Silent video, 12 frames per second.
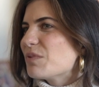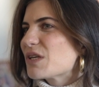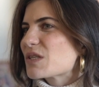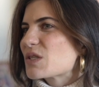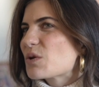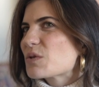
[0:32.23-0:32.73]

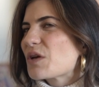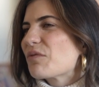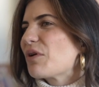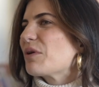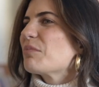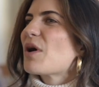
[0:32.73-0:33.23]
because those are
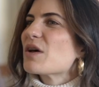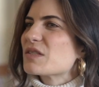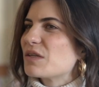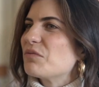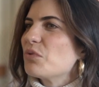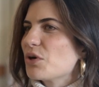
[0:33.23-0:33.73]
very
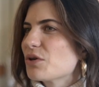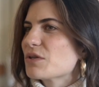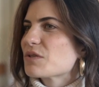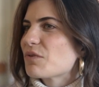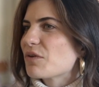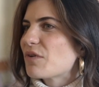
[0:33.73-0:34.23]
positive
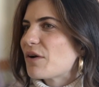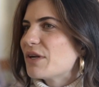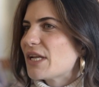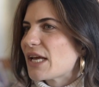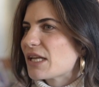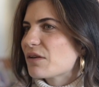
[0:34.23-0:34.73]
words for a
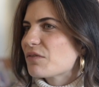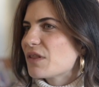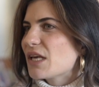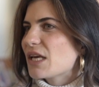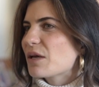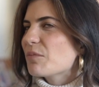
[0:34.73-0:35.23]
very negative
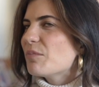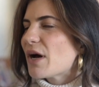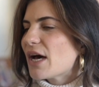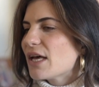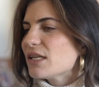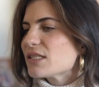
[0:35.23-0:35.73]
thing,
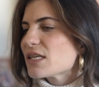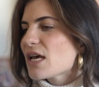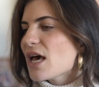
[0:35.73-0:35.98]
but